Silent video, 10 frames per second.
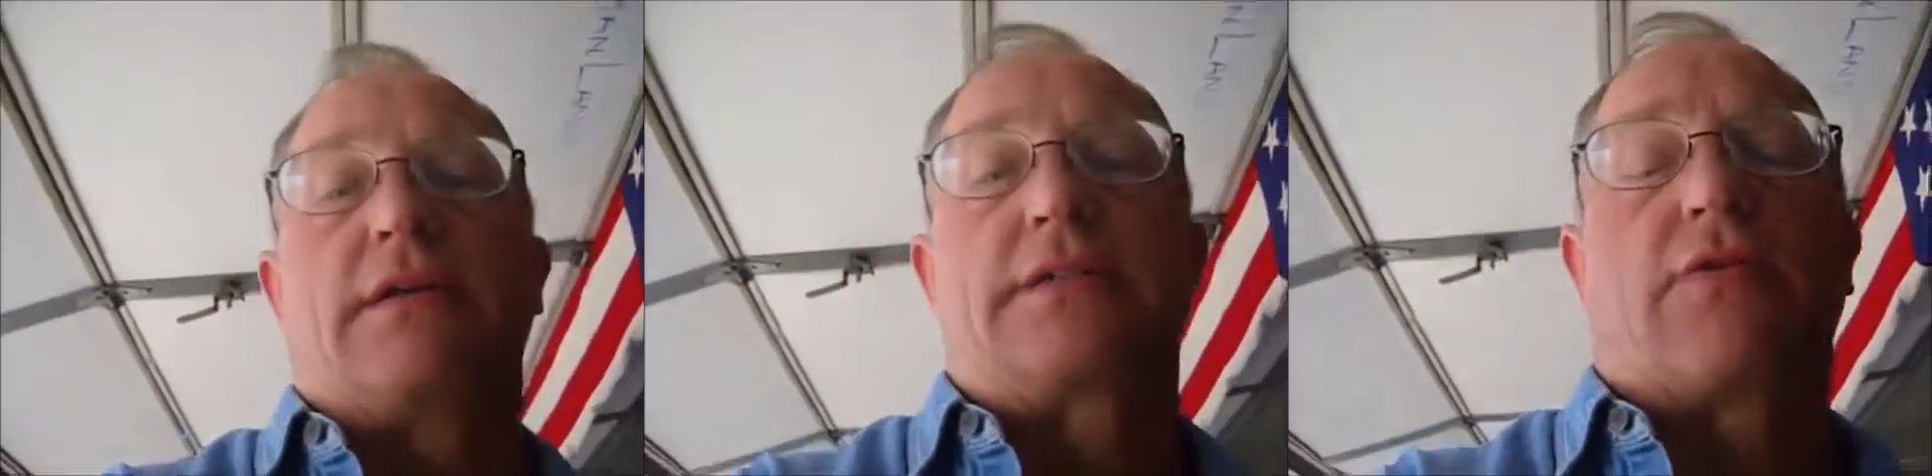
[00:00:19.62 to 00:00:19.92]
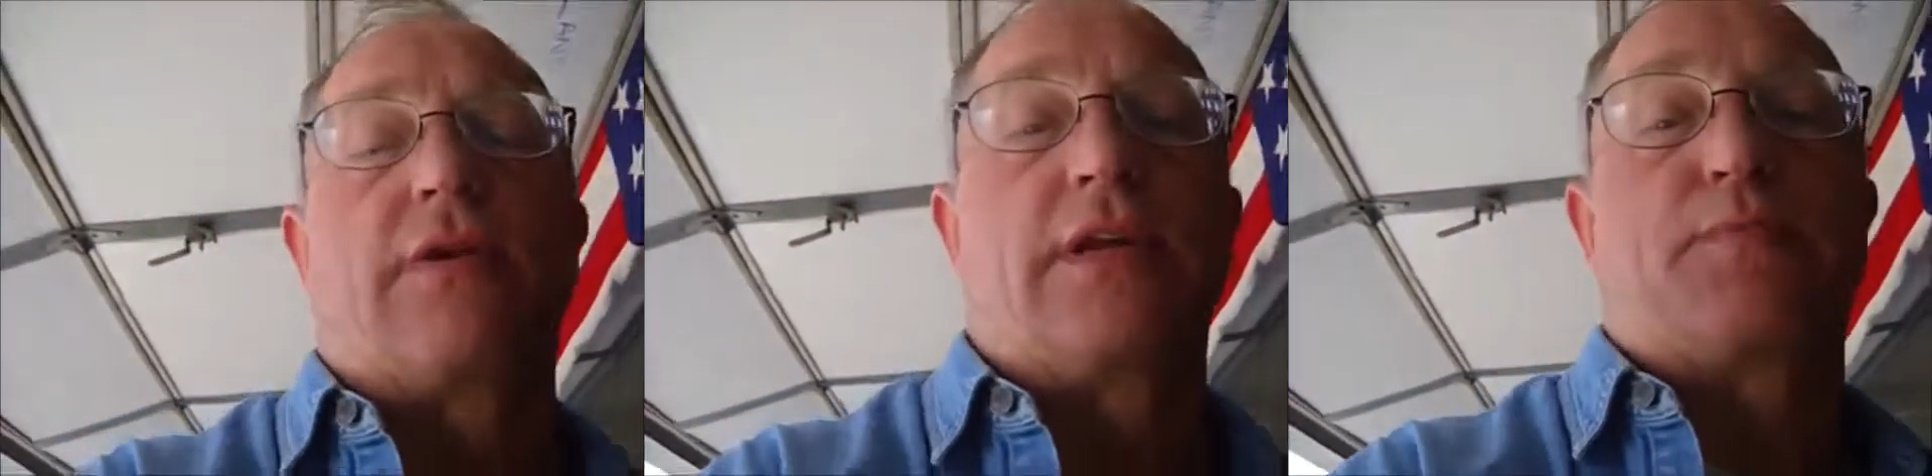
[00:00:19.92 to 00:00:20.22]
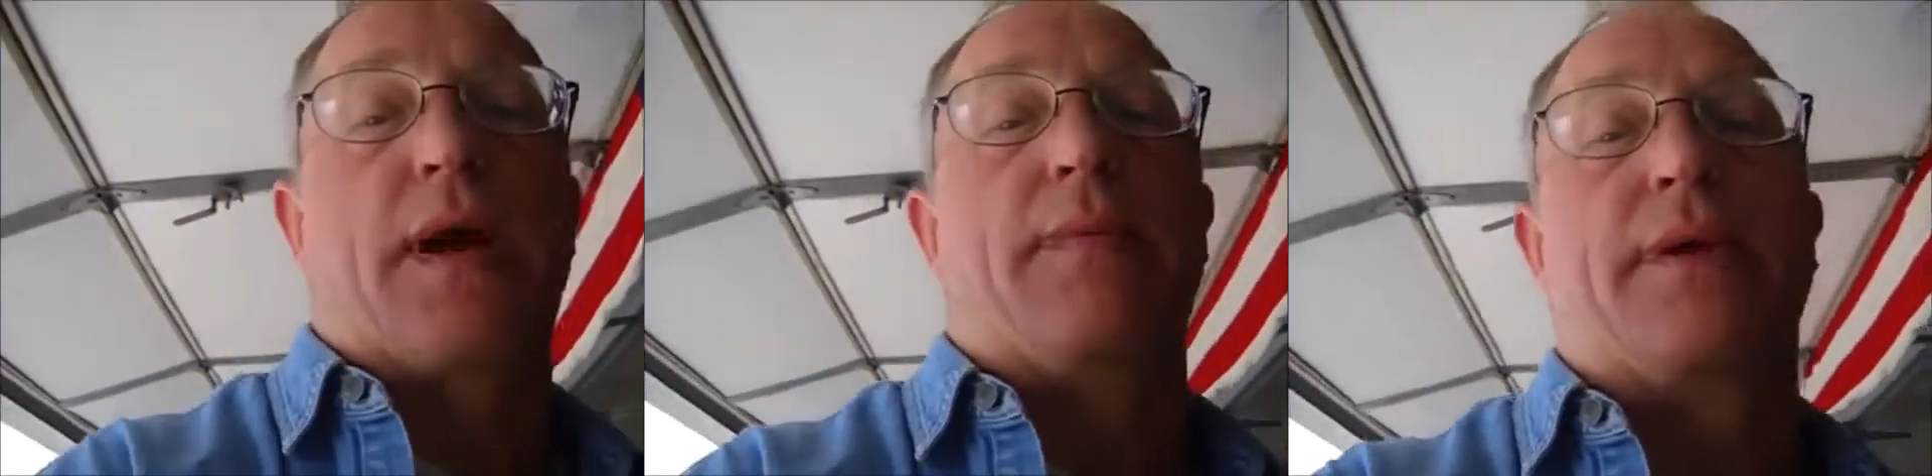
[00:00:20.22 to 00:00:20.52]
a story
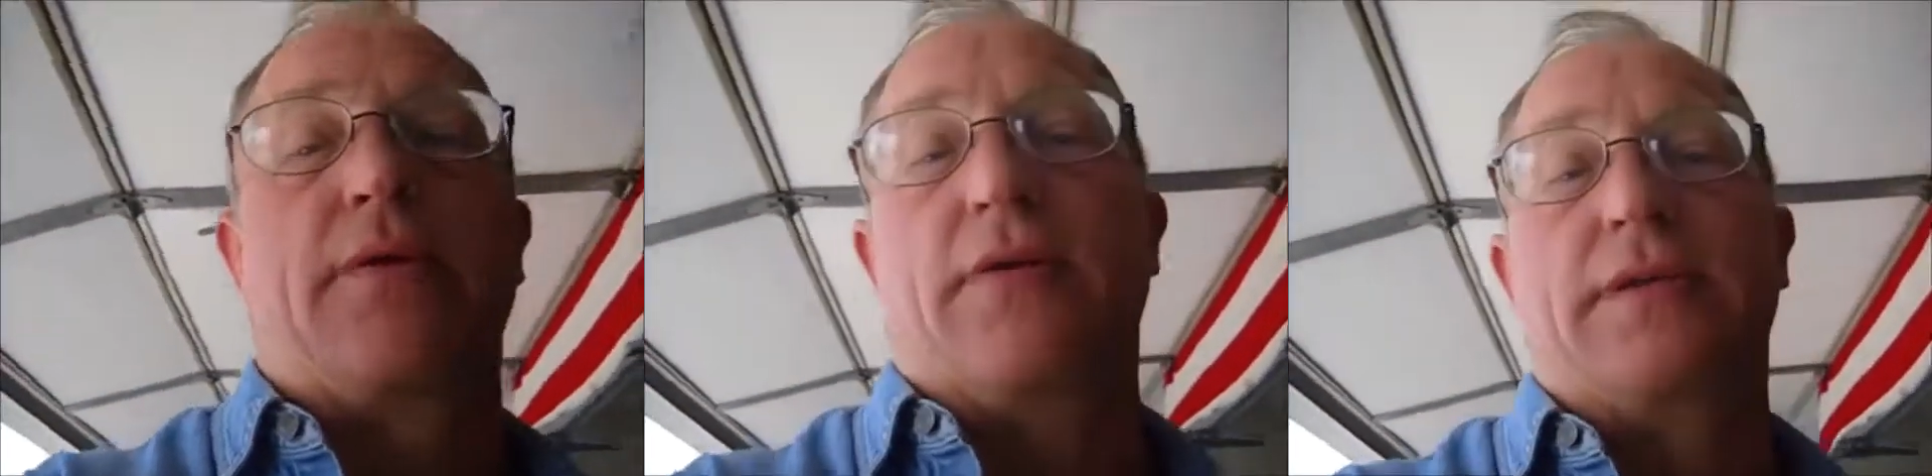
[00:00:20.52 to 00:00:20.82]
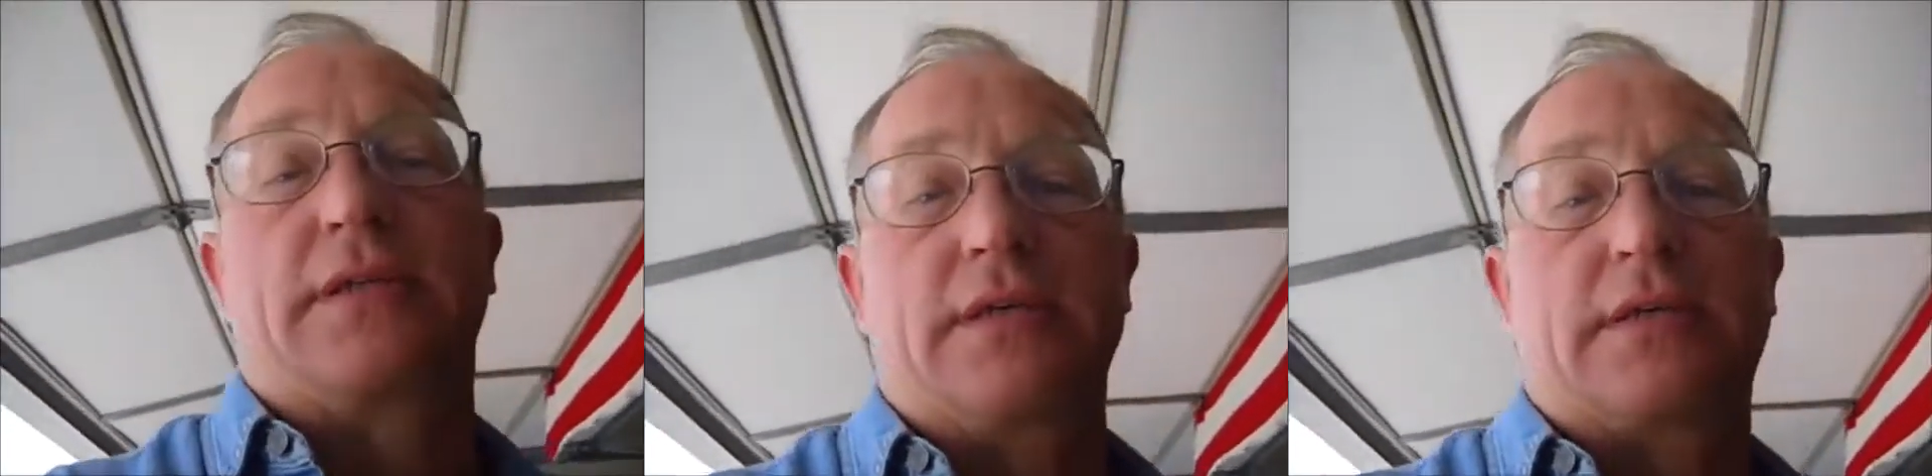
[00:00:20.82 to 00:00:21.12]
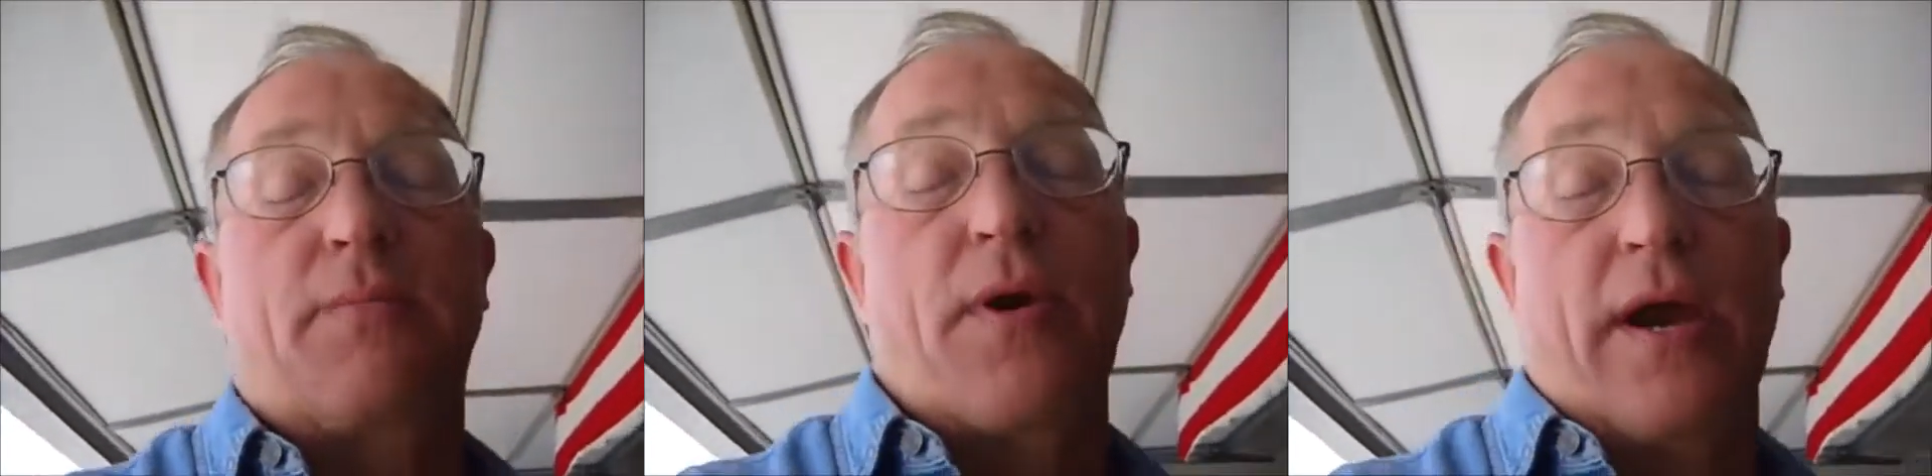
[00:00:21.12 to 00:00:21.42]
that's probably going to
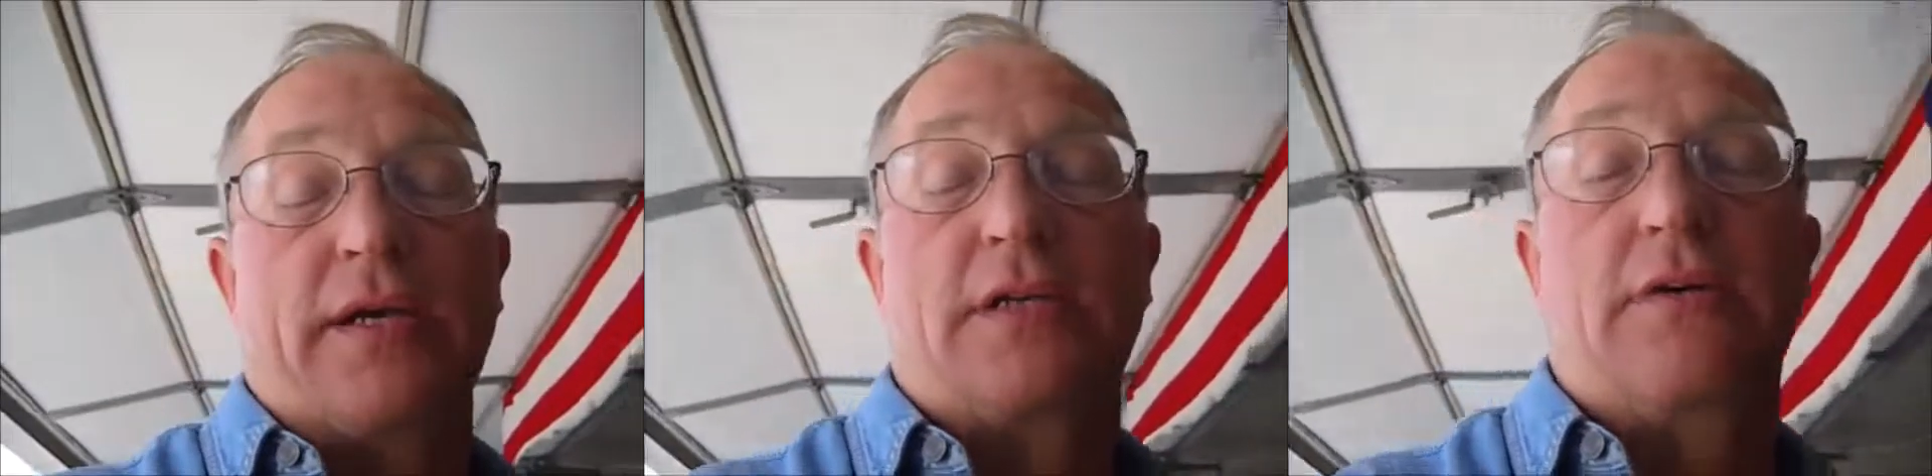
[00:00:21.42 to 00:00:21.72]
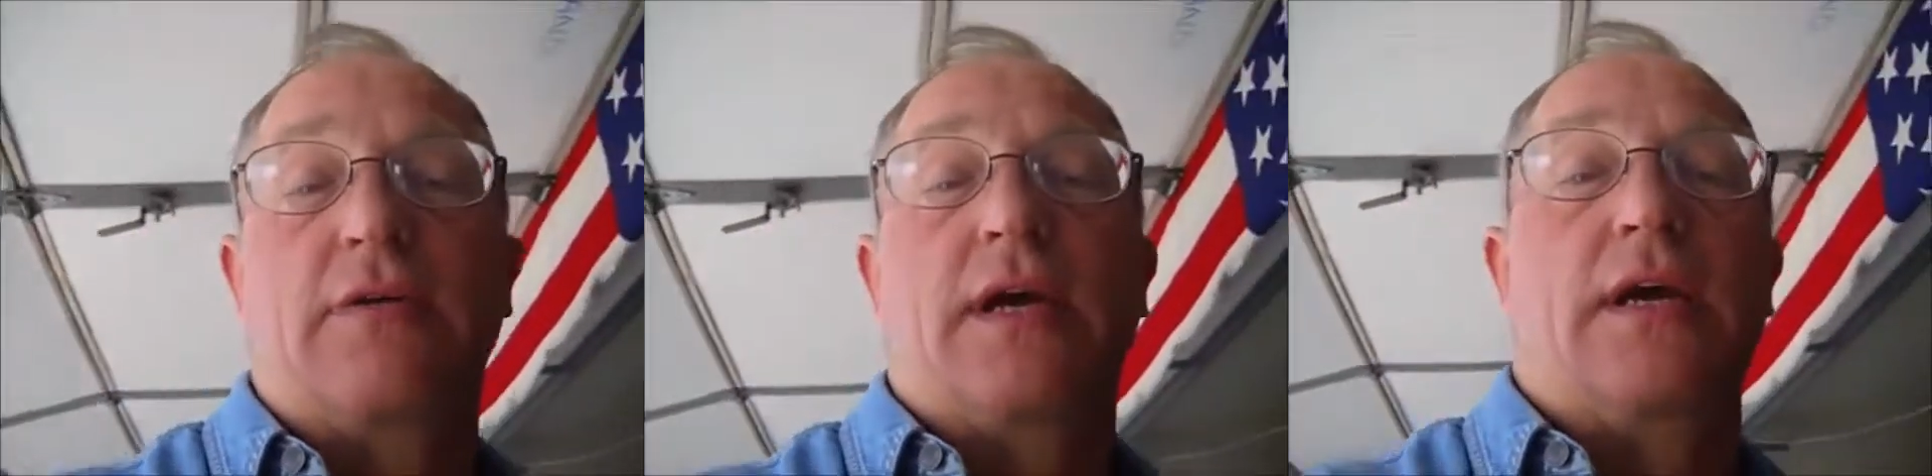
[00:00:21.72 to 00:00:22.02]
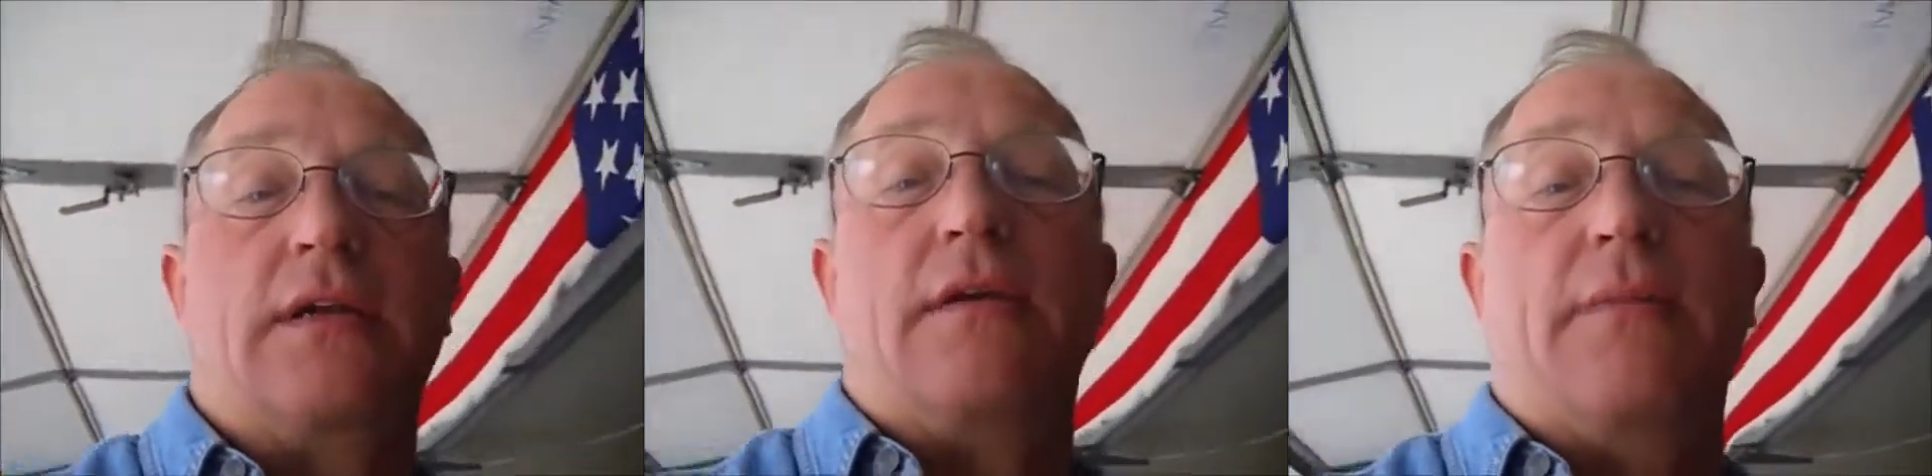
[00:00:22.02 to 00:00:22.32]
surprise you,
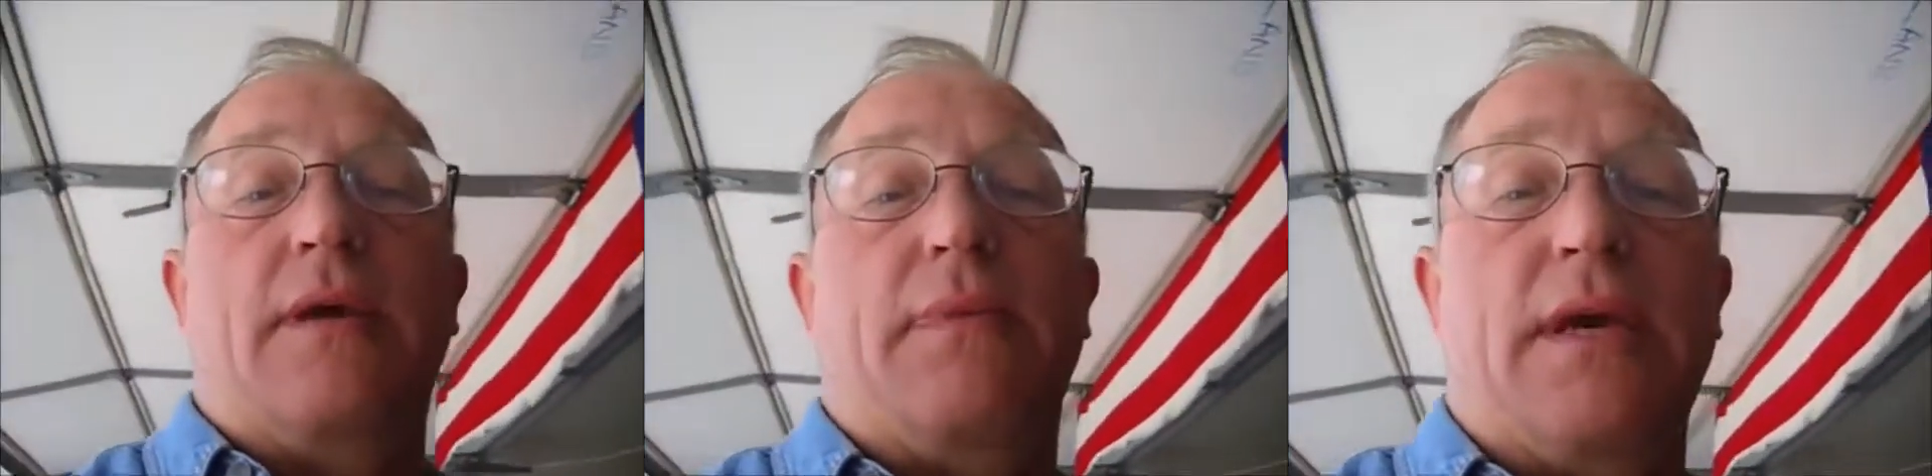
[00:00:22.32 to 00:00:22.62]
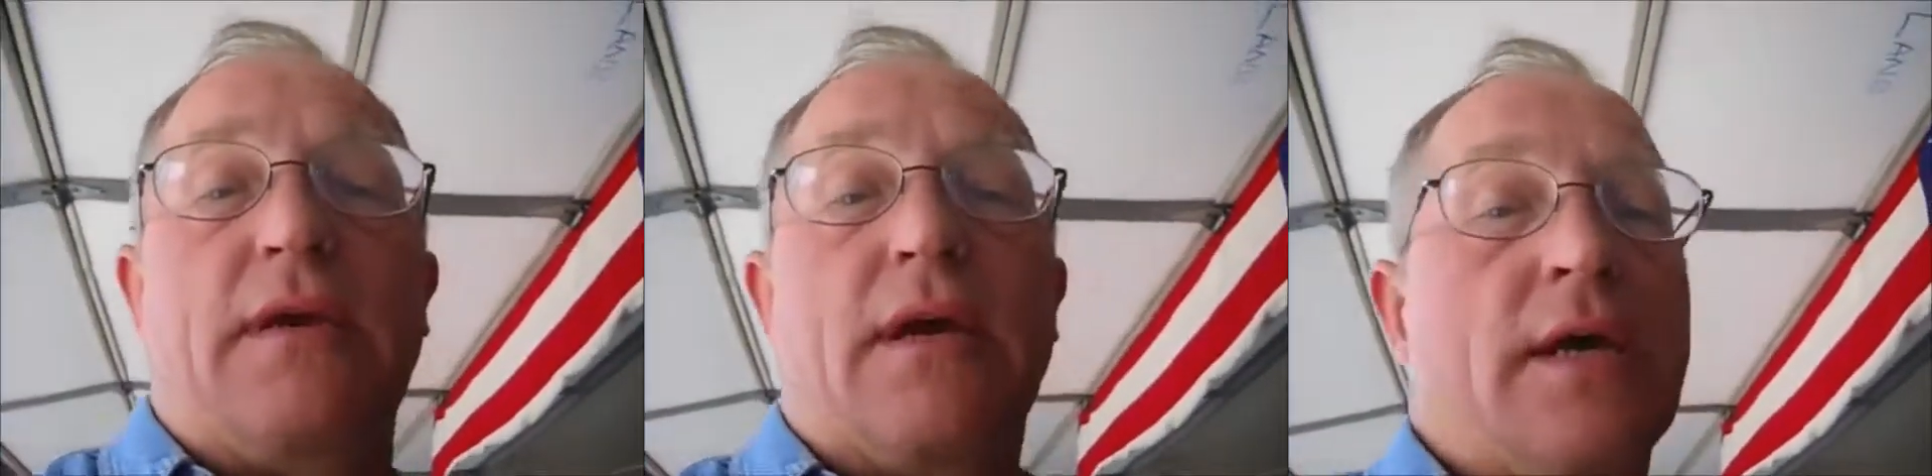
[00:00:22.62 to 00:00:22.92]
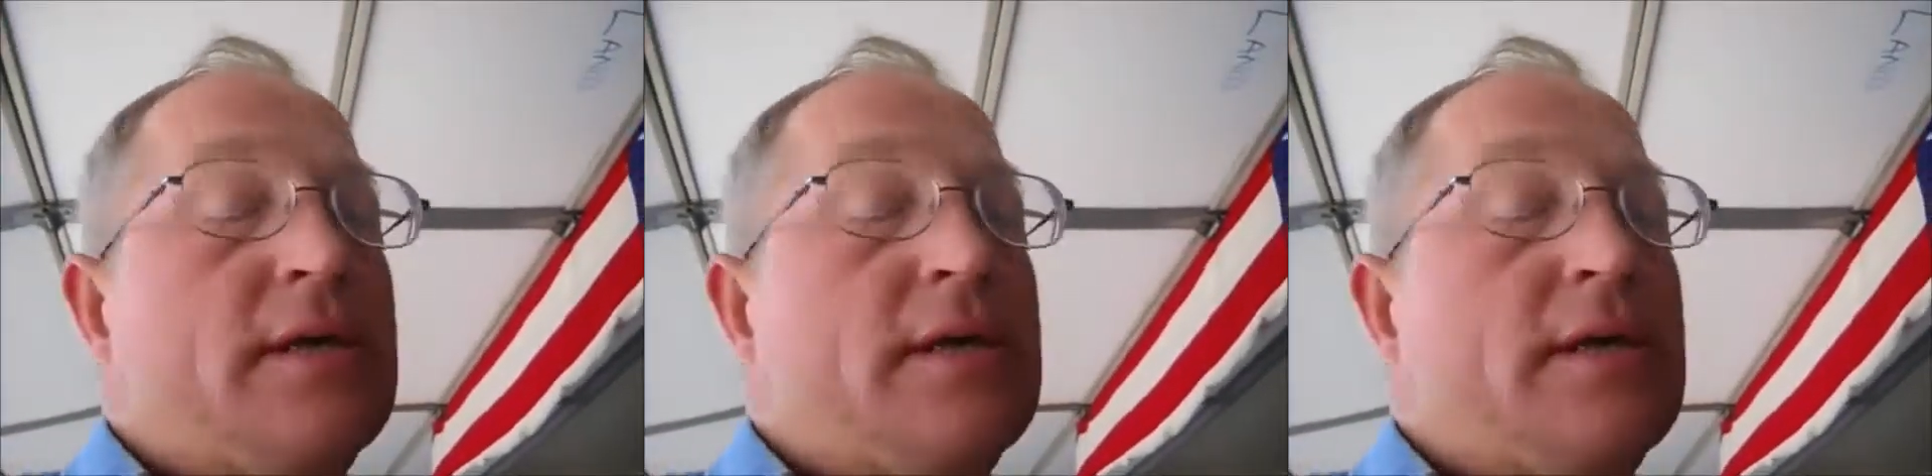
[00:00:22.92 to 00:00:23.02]
and you may be